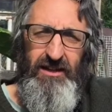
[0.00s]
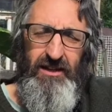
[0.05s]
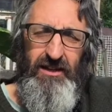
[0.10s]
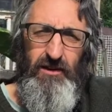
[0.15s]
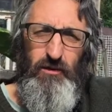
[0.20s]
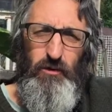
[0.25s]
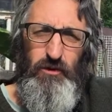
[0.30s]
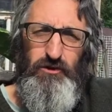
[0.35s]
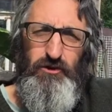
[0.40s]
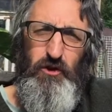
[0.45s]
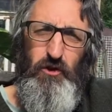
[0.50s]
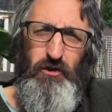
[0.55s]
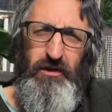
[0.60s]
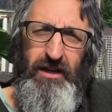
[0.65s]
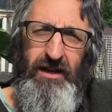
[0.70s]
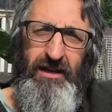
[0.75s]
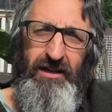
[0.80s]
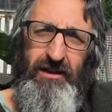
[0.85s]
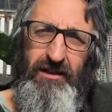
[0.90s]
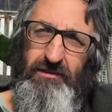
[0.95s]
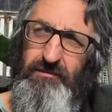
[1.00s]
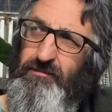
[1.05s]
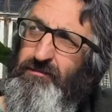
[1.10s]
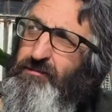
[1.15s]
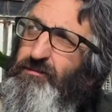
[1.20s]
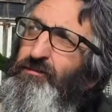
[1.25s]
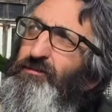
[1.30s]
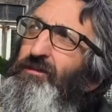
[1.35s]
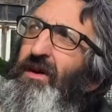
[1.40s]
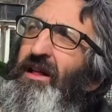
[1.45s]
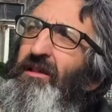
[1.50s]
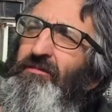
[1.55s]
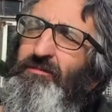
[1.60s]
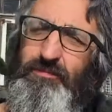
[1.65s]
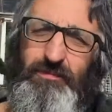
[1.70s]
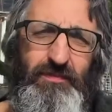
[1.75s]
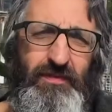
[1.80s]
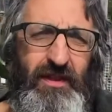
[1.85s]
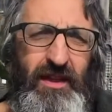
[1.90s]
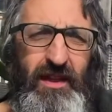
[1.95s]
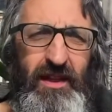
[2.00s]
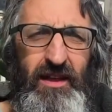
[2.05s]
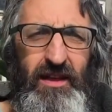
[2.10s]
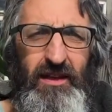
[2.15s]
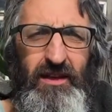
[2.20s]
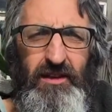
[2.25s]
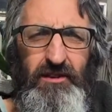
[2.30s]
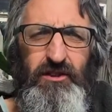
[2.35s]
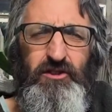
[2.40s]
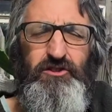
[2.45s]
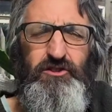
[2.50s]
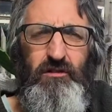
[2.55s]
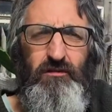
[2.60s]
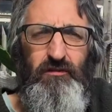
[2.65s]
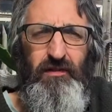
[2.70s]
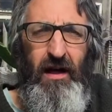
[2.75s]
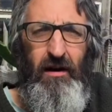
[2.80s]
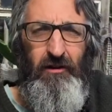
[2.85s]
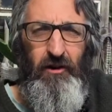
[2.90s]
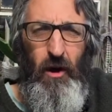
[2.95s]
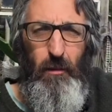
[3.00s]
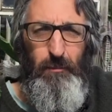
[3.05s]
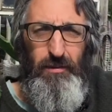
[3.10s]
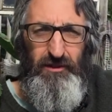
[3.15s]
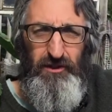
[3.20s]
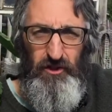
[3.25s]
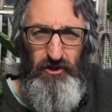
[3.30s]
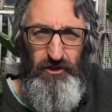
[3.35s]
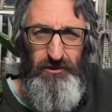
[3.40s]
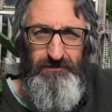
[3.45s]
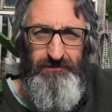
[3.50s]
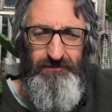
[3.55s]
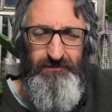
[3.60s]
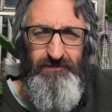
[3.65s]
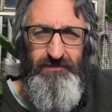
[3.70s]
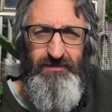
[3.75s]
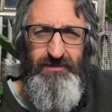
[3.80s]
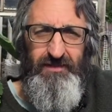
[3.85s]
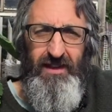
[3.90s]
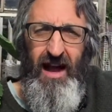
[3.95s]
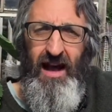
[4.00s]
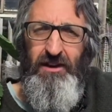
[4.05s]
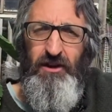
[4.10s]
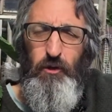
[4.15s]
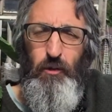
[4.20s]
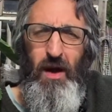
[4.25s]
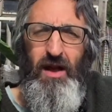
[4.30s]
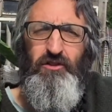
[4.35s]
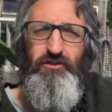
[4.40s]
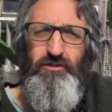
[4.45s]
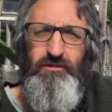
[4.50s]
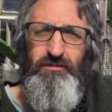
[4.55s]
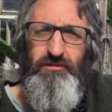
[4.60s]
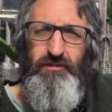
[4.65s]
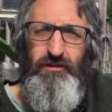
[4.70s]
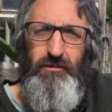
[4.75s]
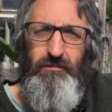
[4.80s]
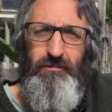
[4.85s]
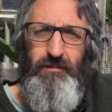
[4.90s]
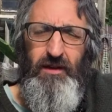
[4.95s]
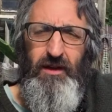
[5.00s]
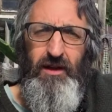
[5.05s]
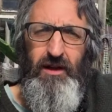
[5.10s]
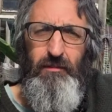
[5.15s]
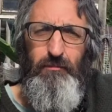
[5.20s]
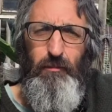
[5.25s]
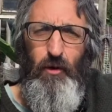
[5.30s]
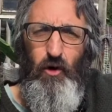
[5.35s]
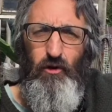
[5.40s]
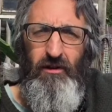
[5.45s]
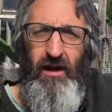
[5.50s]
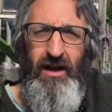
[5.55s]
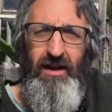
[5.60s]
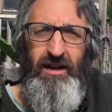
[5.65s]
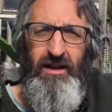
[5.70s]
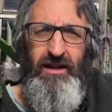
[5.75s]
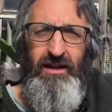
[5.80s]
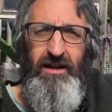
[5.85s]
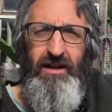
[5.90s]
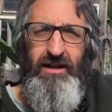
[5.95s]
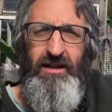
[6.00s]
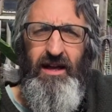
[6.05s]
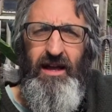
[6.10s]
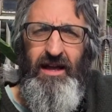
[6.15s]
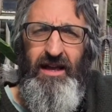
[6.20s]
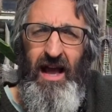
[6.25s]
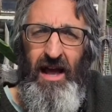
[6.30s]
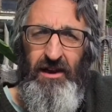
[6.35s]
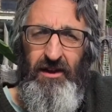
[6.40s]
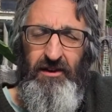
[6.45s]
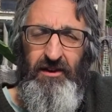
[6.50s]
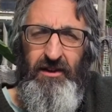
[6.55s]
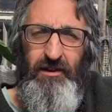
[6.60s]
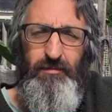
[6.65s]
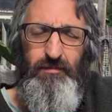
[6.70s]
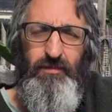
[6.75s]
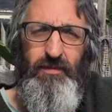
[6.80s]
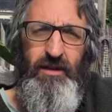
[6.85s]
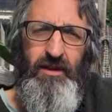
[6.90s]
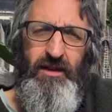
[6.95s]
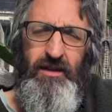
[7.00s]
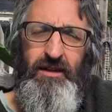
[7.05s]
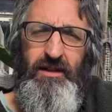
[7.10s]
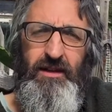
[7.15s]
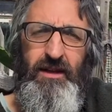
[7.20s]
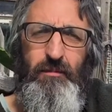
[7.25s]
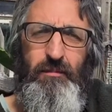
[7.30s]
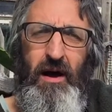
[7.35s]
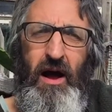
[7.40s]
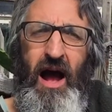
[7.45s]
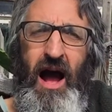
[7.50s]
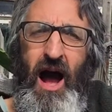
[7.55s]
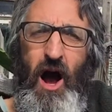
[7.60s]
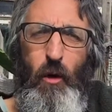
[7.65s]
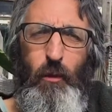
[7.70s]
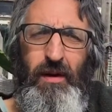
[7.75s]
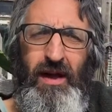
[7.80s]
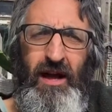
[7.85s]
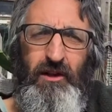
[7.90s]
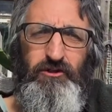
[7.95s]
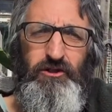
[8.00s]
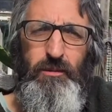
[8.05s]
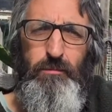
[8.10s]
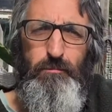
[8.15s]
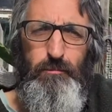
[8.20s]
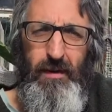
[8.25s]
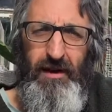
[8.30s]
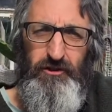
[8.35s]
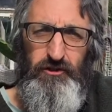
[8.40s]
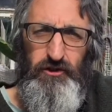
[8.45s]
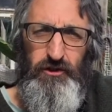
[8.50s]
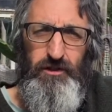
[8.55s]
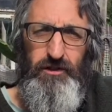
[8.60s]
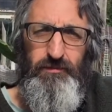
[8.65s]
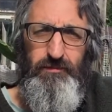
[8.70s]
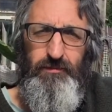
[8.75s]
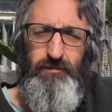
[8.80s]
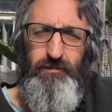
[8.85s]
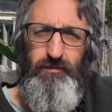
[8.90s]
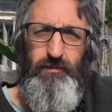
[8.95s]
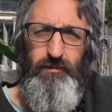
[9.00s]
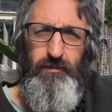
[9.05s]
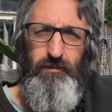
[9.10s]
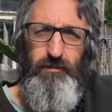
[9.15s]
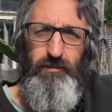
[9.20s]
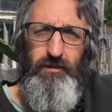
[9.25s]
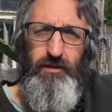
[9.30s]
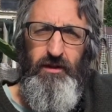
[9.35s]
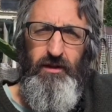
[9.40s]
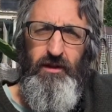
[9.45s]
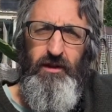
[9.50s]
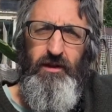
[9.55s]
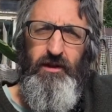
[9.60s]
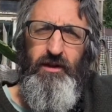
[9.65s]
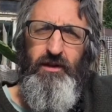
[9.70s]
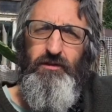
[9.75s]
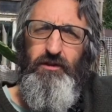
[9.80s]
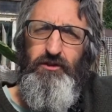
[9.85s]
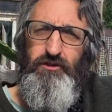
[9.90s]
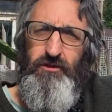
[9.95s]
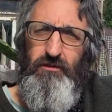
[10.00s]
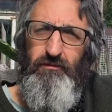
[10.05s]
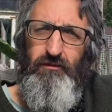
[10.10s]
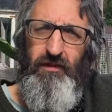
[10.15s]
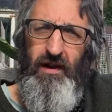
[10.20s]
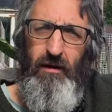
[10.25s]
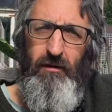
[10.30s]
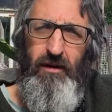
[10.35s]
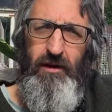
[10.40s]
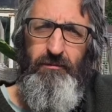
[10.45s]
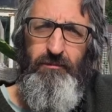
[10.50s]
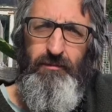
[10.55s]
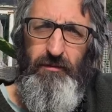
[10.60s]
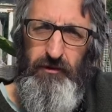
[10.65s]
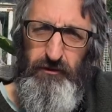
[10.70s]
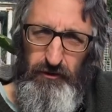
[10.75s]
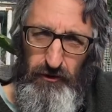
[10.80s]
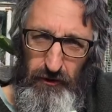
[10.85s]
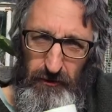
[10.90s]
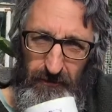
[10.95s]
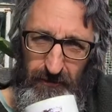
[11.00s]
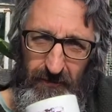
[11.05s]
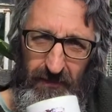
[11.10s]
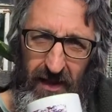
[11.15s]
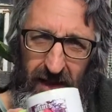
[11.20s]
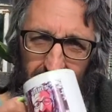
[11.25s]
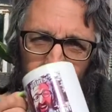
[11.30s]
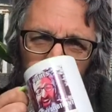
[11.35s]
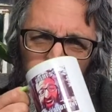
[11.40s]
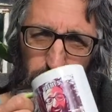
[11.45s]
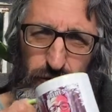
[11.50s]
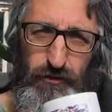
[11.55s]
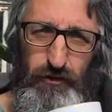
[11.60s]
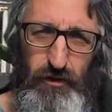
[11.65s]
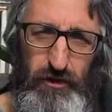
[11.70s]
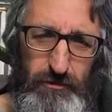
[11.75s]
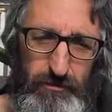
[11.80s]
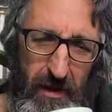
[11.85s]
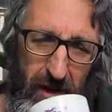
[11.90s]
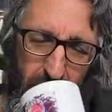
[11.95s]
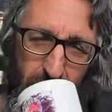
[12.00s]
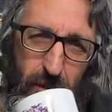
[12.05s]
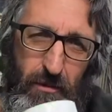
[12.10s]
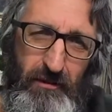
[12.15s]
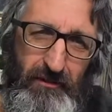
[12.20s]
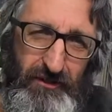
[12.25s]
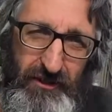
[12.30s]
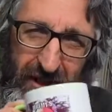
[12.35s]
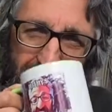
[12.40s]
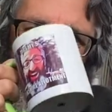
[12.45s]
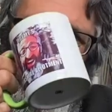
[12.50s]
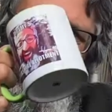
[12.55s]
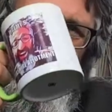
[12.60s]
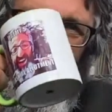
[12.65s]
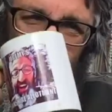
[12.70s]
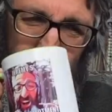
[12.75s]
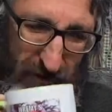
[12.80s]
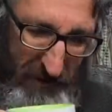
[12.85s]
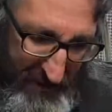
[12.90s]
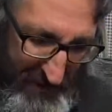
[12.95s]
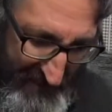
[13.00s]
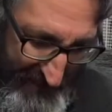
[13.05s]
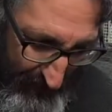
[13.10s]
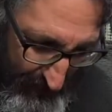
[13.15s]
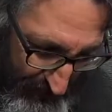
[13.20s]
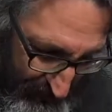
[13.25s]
we're talking, well, the sunflower competition. I had a question from Morag in Canada about how we actually measure the sunflower. So I've just finished my cup of tea, so cheers, that was